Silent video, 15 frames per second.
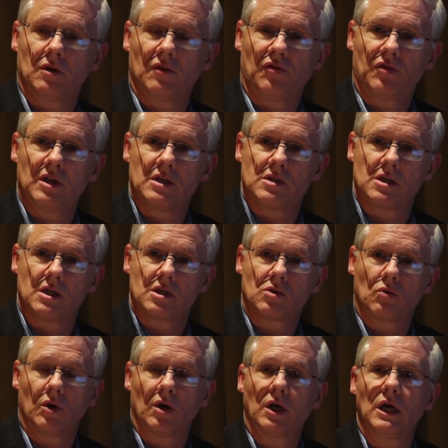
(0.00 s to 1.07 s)
of
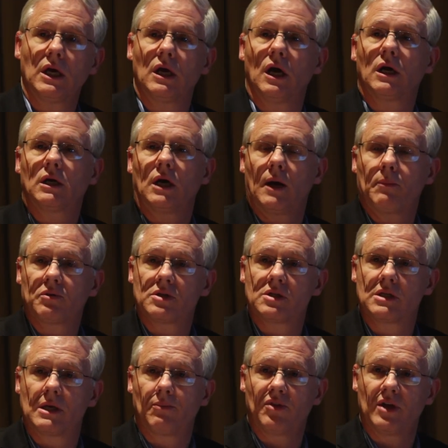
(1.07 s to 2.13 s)
Theseus where he accomplished
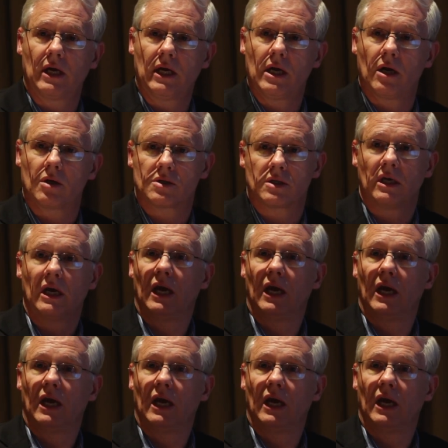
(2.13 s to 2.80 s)
something else.